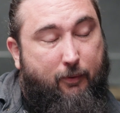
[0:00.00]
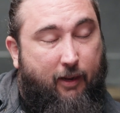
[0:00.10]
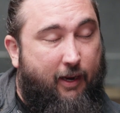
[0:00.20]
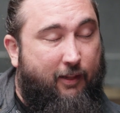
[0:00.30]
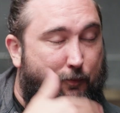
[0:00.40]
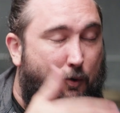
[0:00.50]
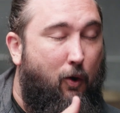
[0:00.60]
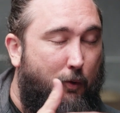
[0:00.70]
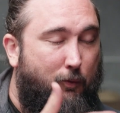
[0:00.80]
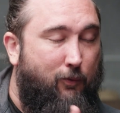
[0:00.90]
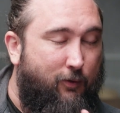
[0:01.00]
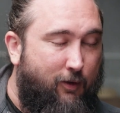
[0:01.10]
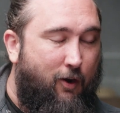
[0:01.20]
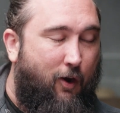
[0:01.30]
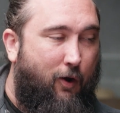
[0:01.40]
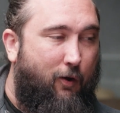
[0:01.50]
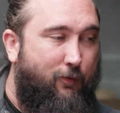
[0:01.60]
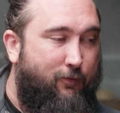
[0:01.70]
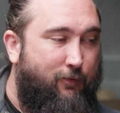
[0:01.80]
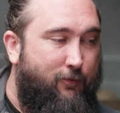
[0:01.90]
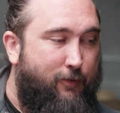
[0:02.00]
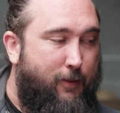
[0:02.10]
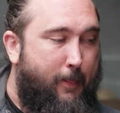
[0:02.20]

playing the role of